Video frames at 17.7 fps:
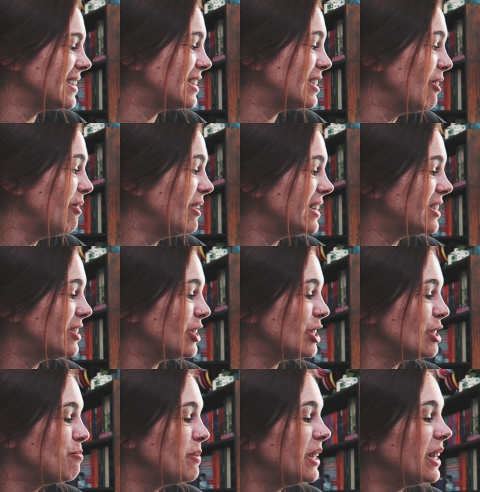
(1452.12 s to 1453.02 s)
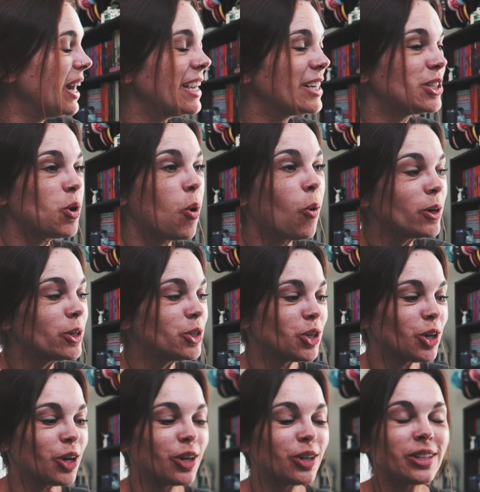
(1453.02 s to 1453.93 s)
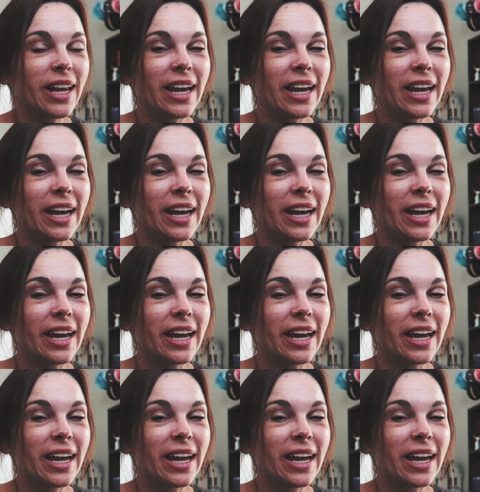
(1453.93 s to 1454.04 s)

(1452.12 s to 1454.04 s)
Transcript: So it's just been like torture.